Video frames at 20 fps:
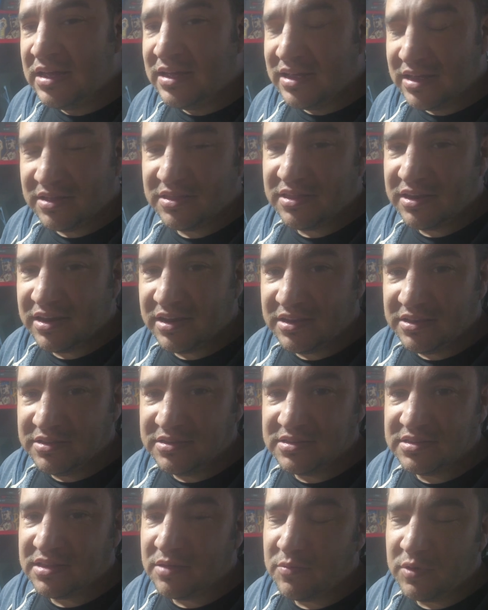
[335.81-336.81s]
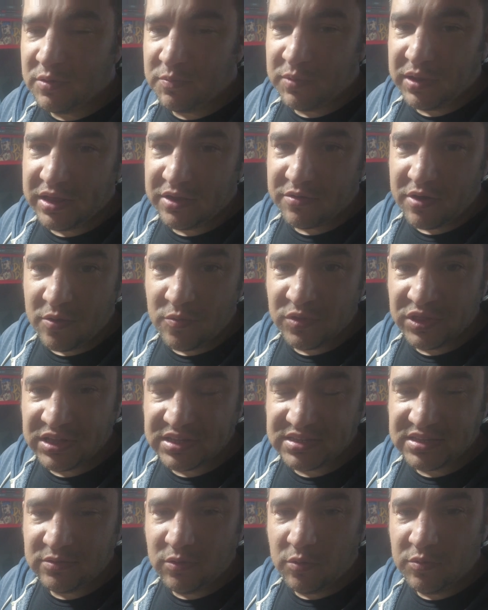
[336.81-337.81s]
If there isn't, then we'll play around with it,
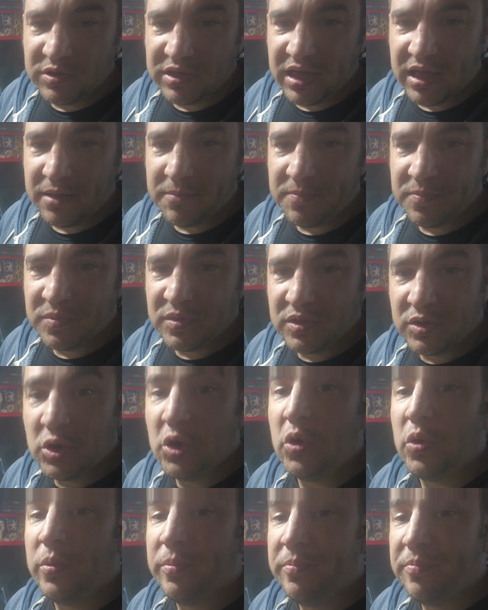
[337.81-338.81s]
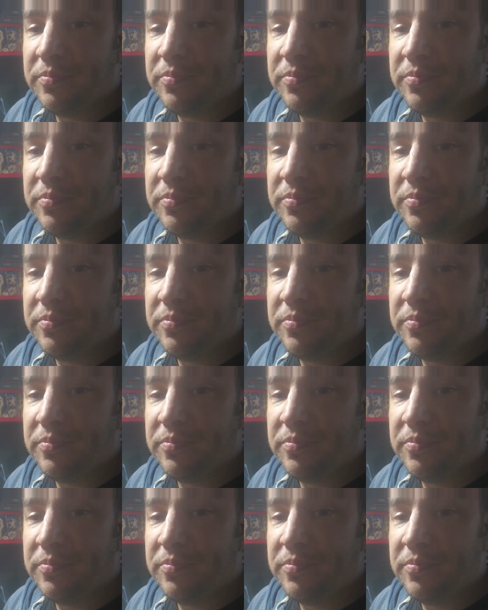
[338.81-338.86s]
see what we get. Cool.